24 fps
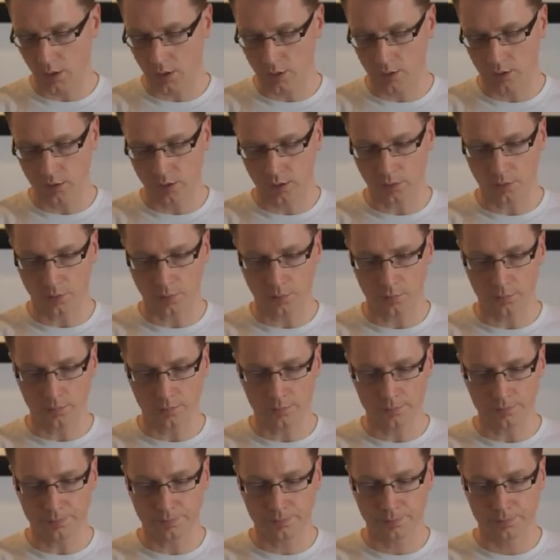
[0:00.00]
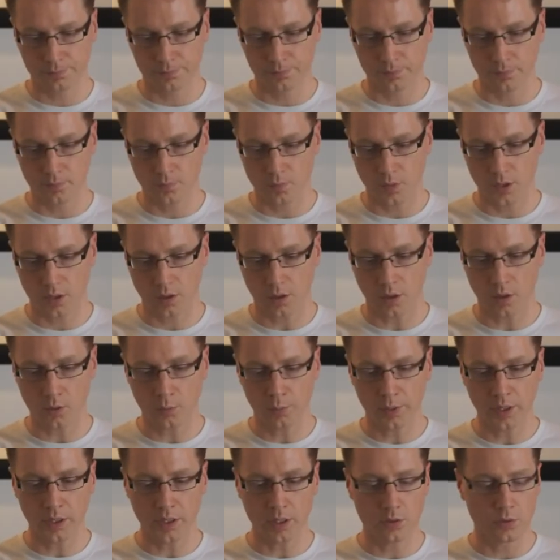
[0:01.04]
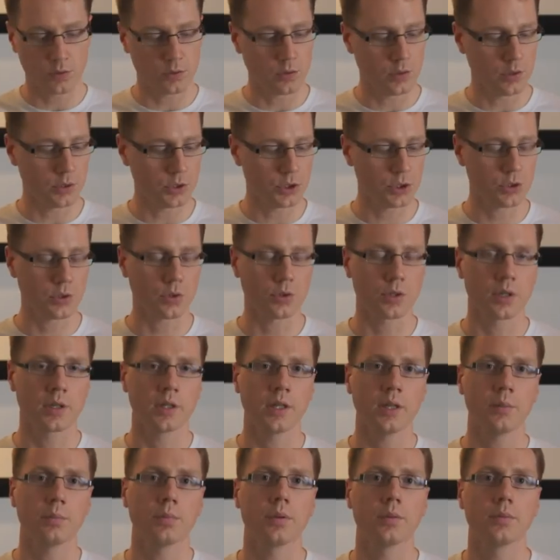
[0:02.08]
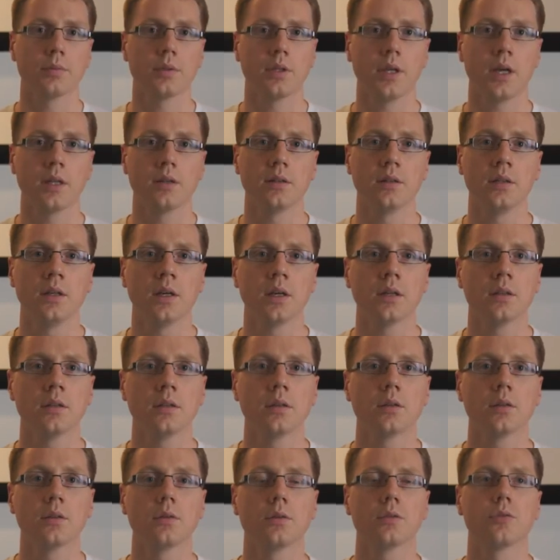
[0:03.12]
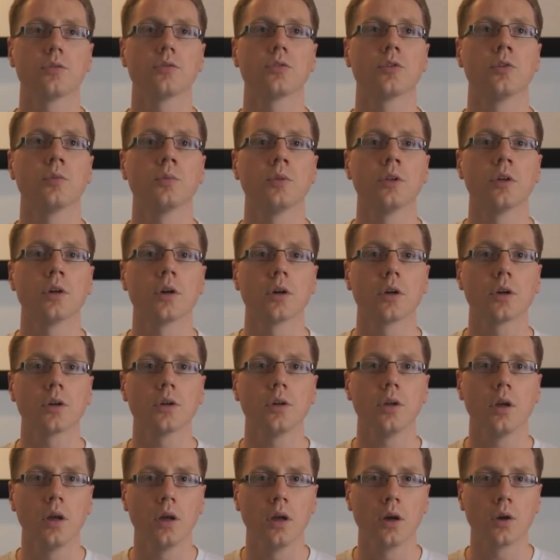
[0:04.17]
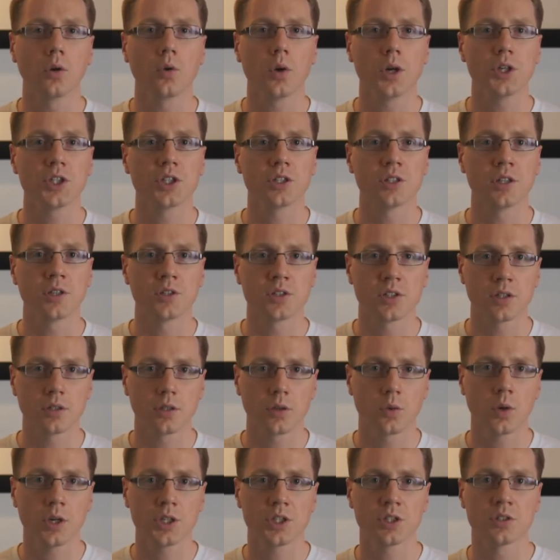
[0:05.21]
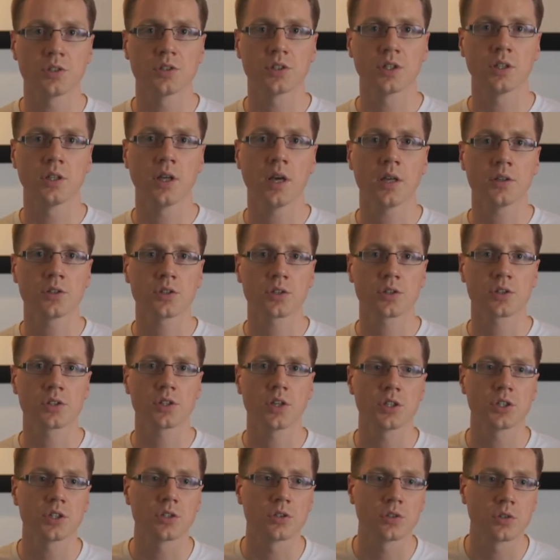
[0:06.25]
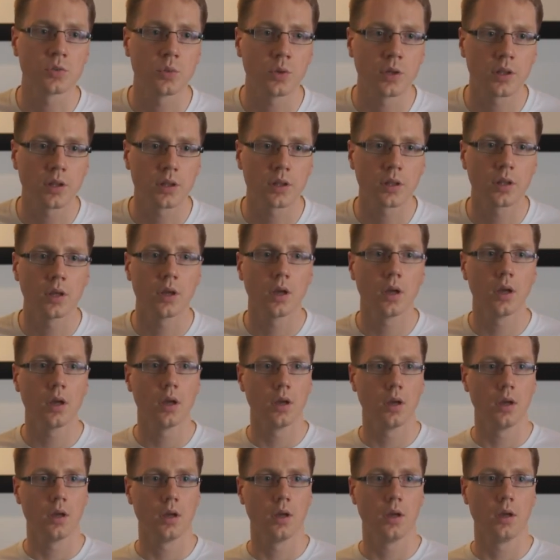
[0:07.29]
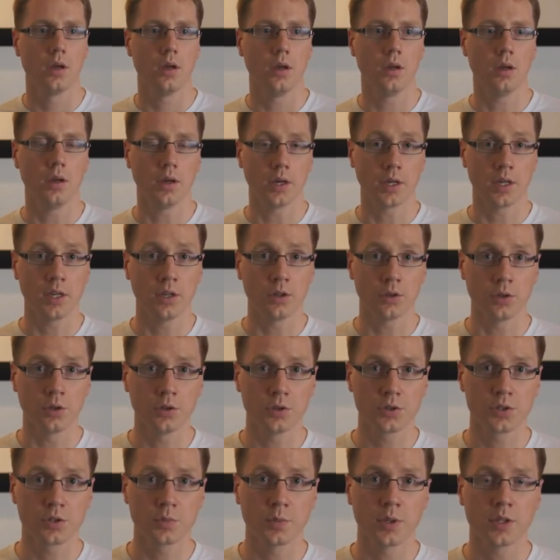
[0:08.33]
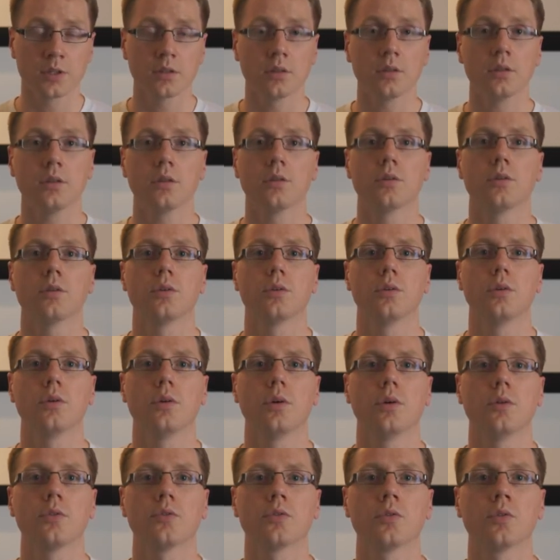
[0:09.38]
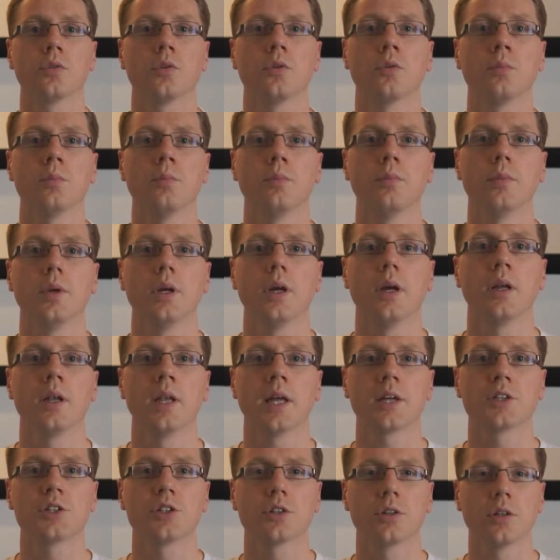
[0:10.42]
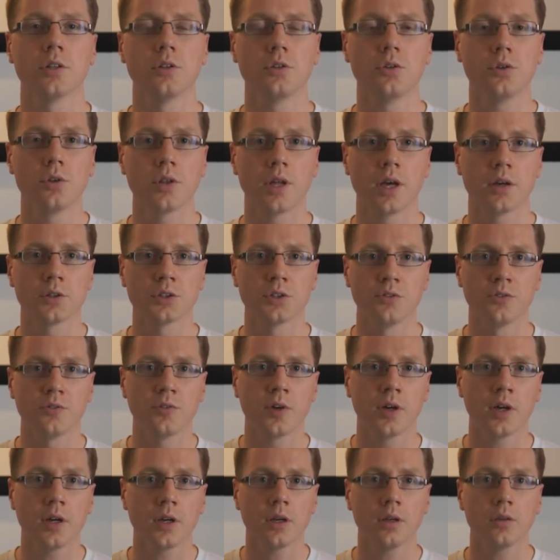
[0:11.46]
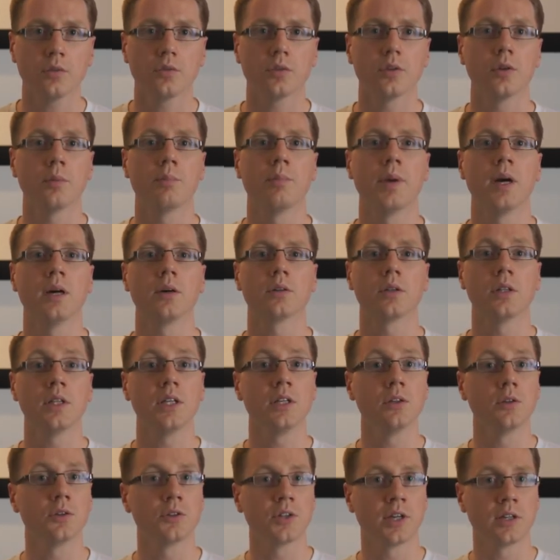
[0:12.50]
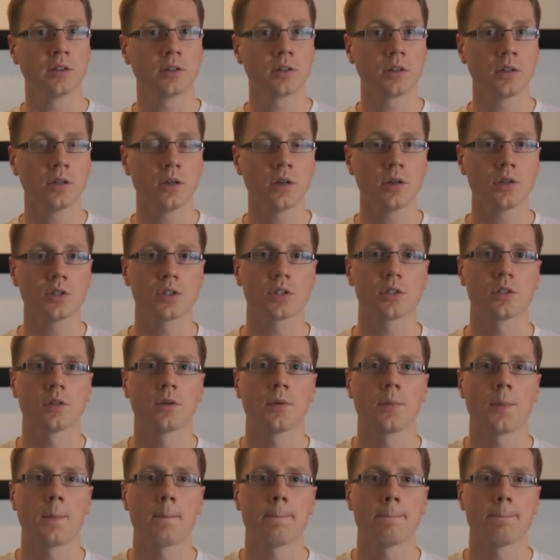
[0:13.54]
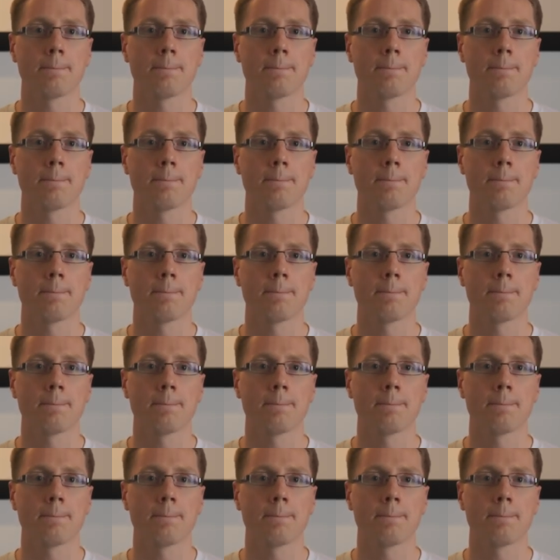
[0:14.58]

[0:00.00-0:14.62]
And I'll play you a short clip at the end from the questions and answer session with Guido Hultsman from a lecture in 2005 about legal tender laws.